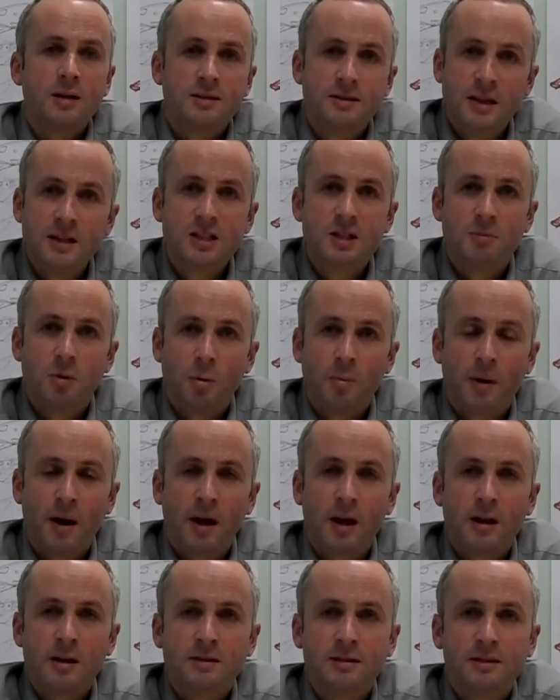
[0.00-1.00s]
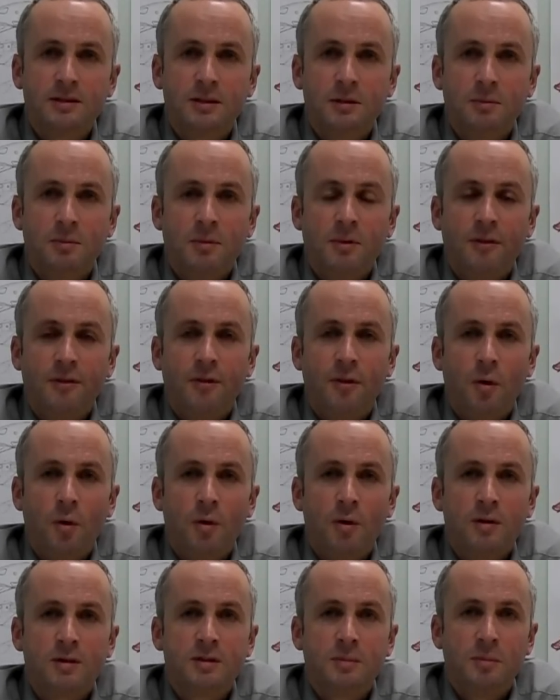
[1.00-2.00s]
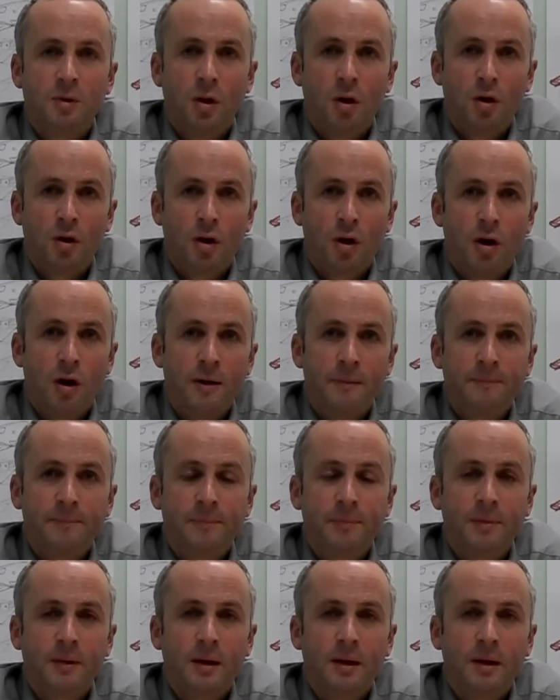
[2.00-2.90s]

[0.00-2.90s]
sensible braking system for some long line